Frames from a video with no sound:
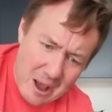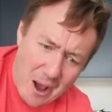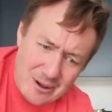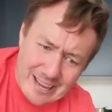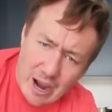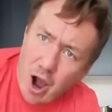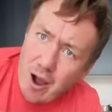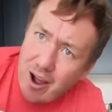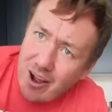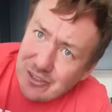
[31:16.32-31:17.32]
Okay,
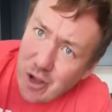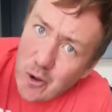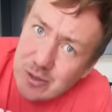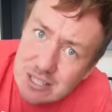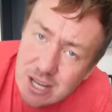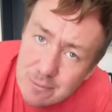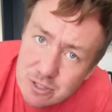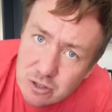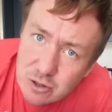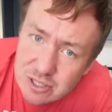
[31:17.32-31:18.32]
I know this comes
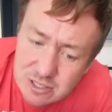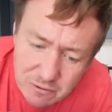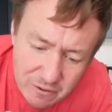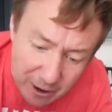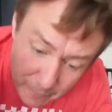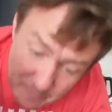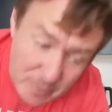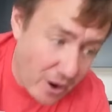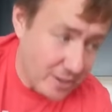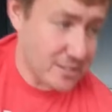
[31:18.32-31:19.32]
across as a fail,
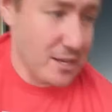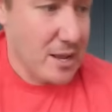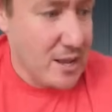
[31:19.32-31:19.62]
but